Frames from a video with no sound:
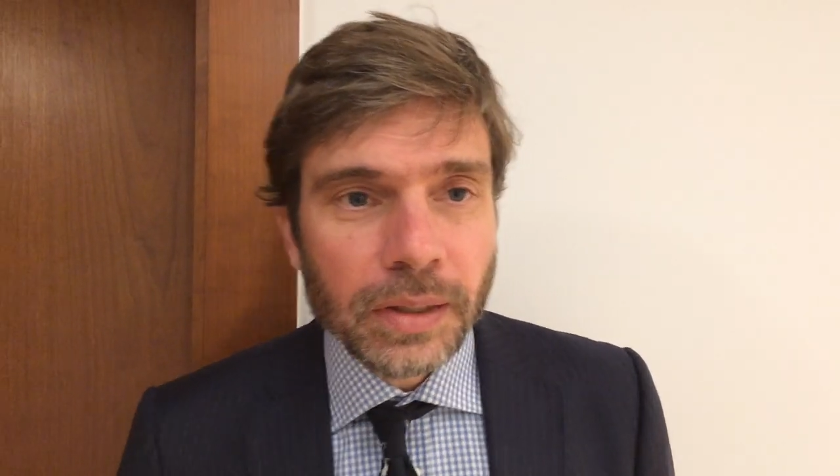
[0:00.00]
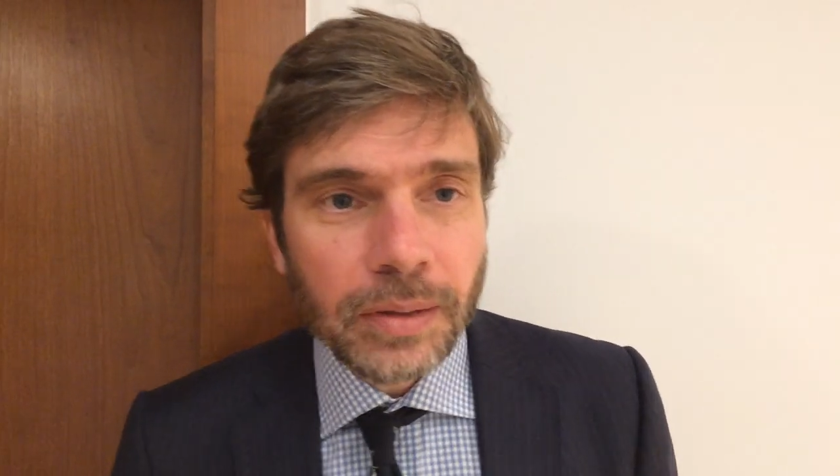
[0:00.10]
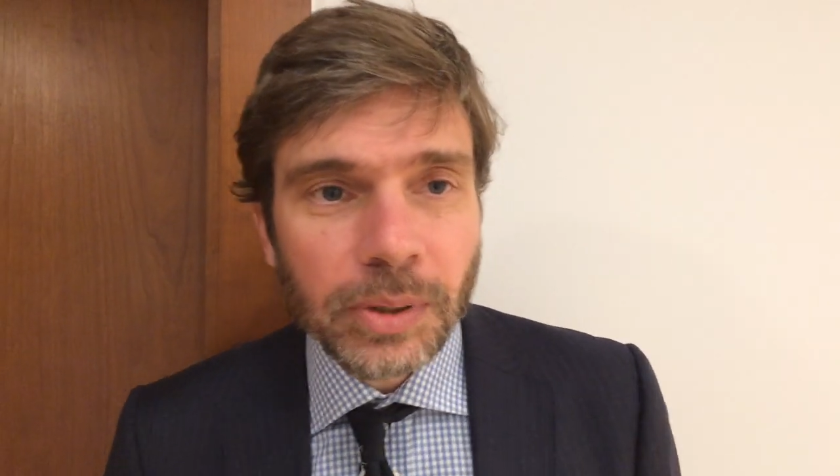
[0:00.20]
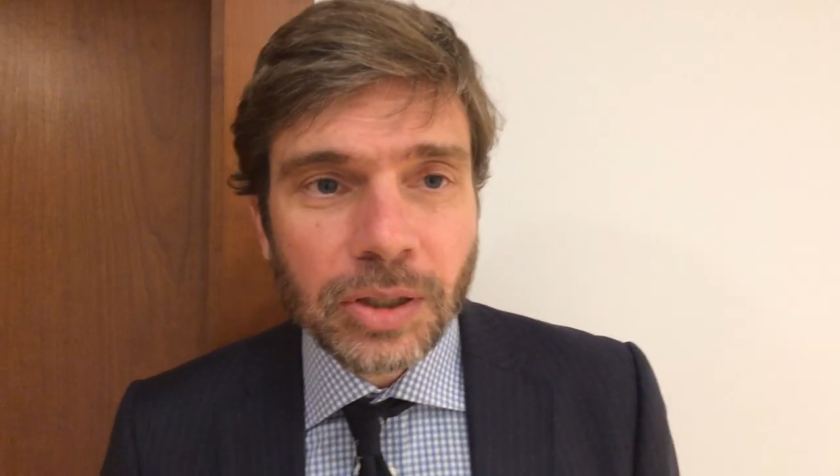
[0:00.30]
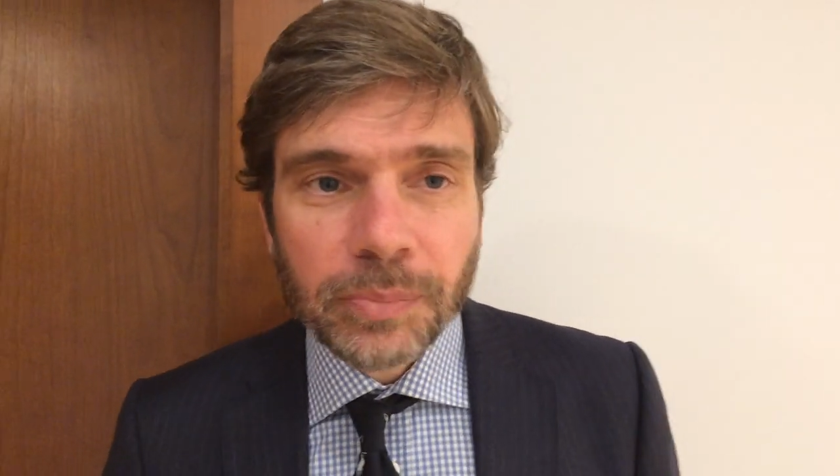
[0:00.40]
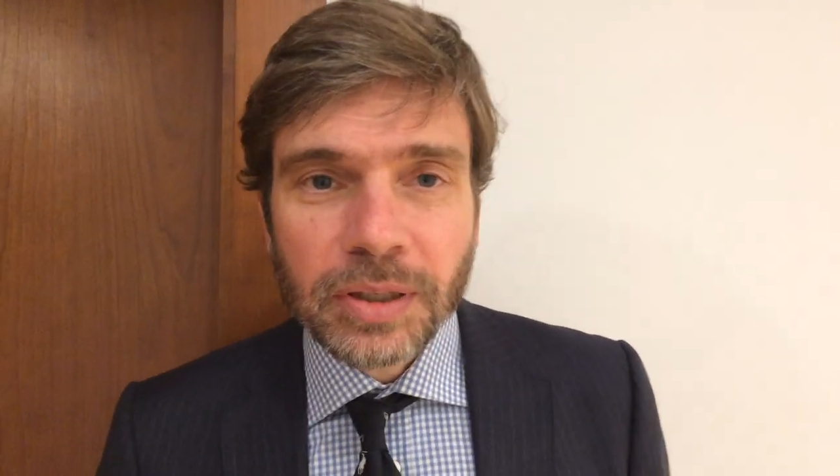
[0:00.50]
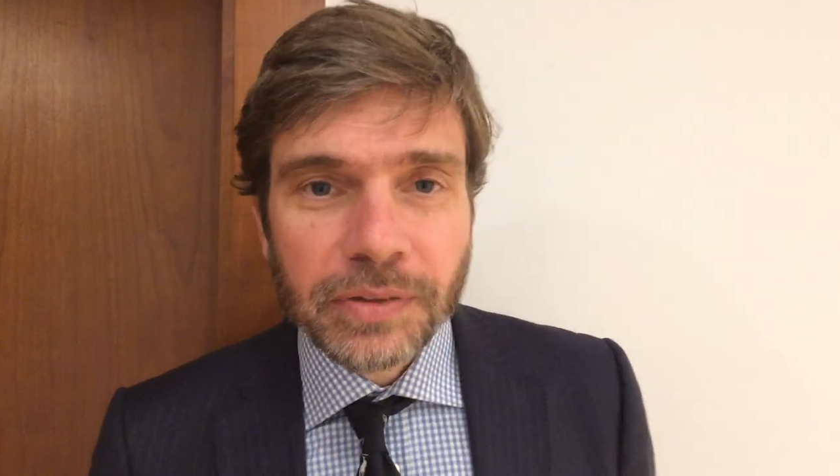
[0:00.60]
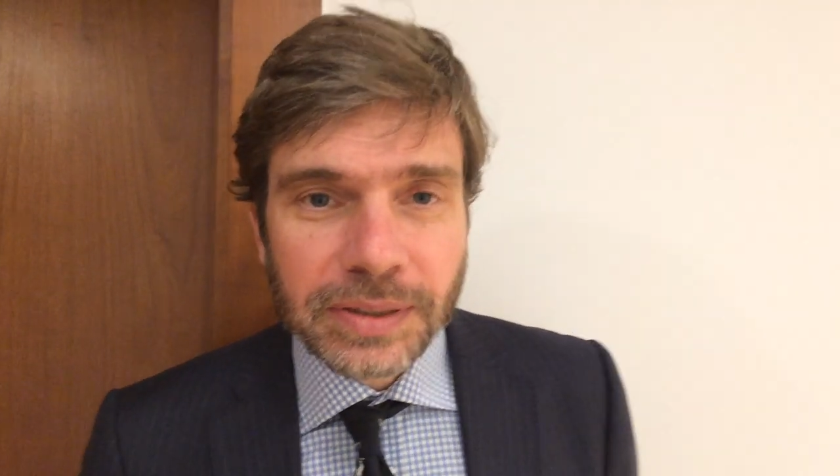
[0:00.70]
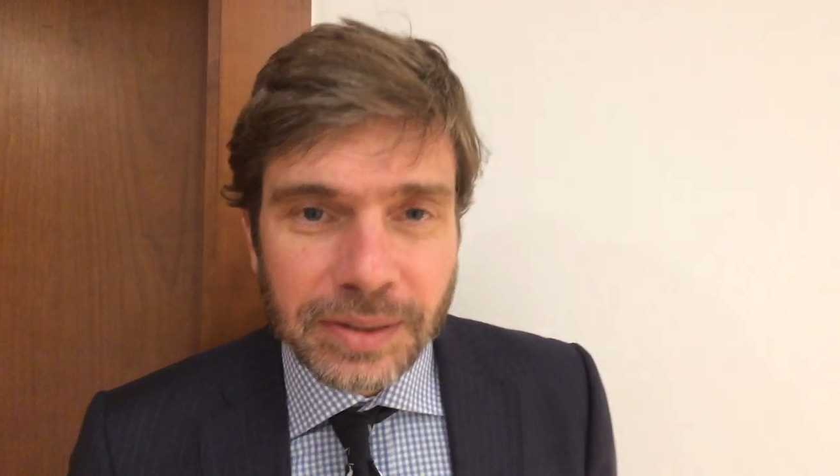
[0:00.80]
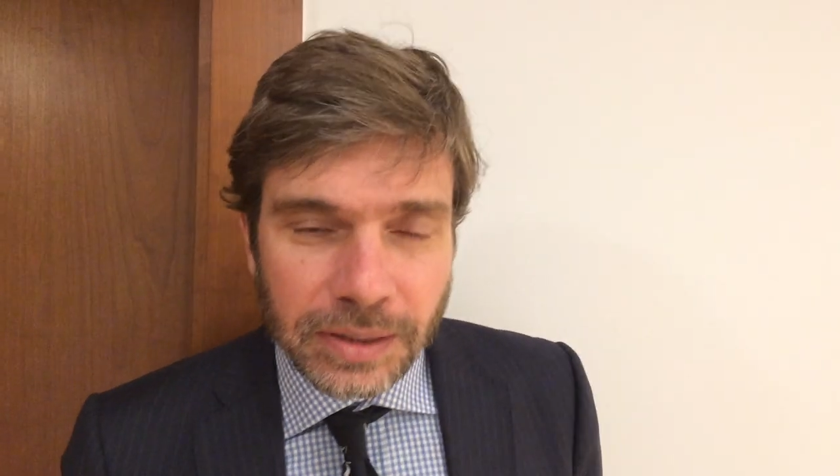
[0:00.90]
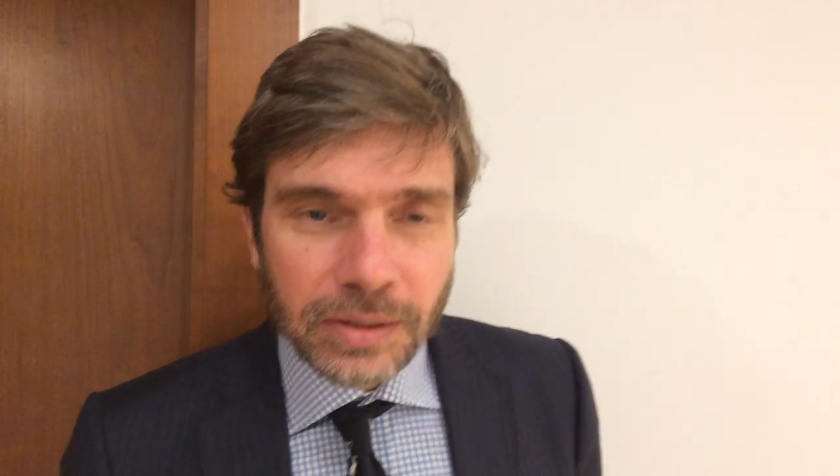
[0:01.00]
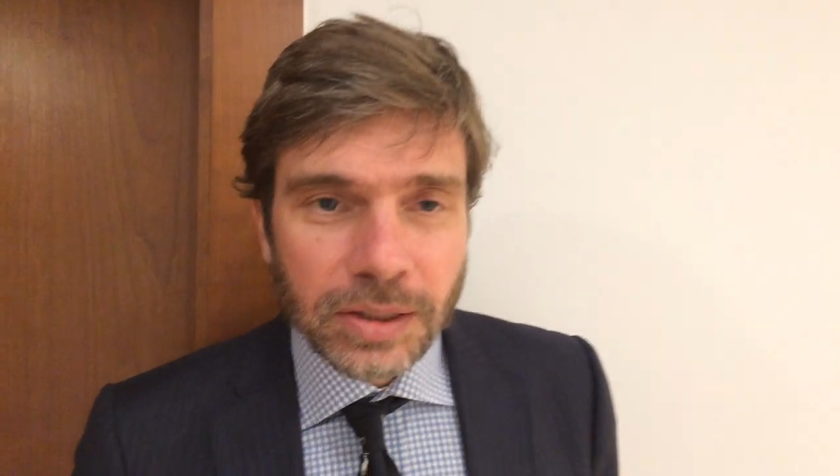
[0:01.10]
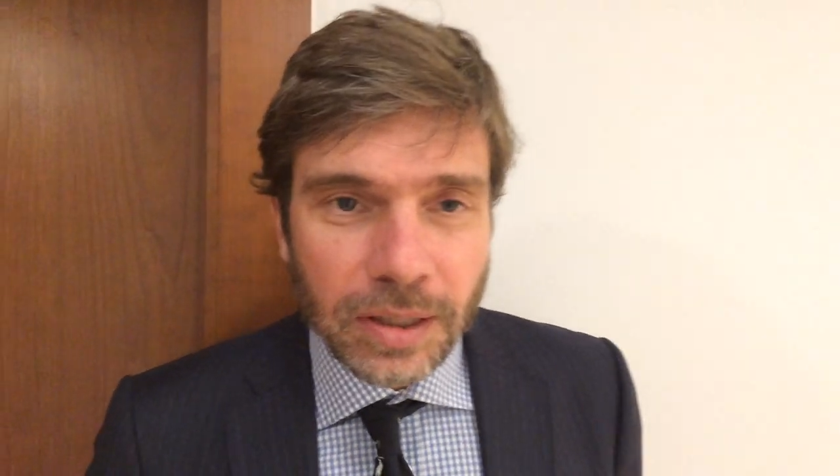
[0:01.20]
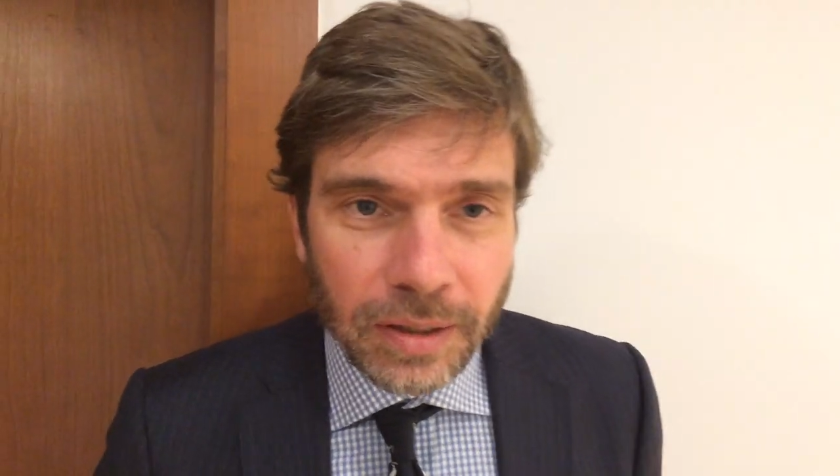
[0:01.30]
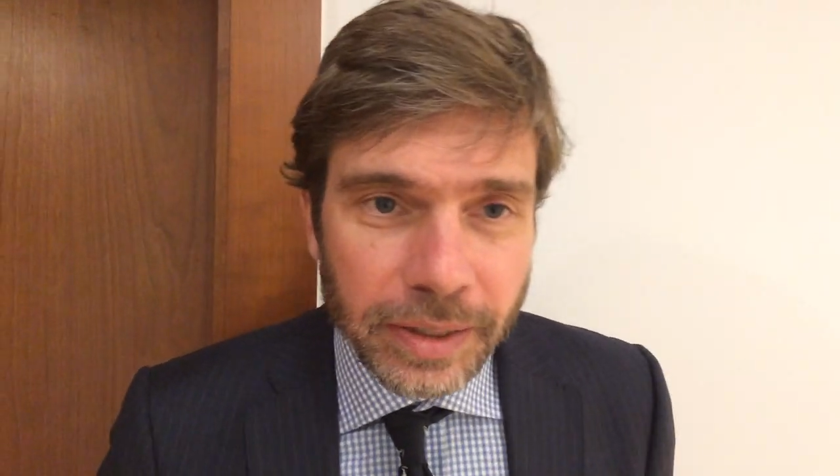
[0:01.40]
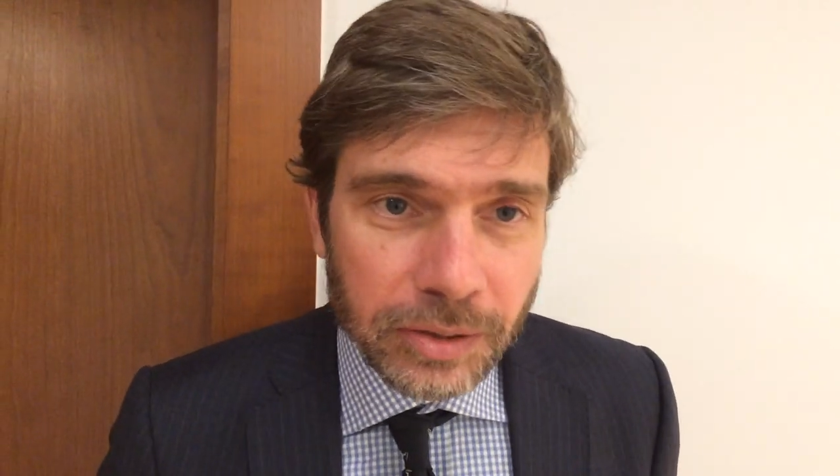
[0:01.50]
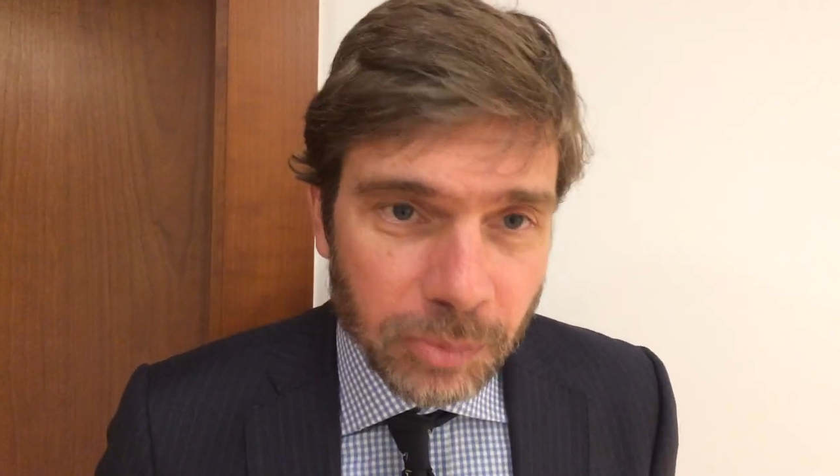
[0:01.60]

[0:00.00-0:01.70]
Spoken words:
I don't believe it's in decline.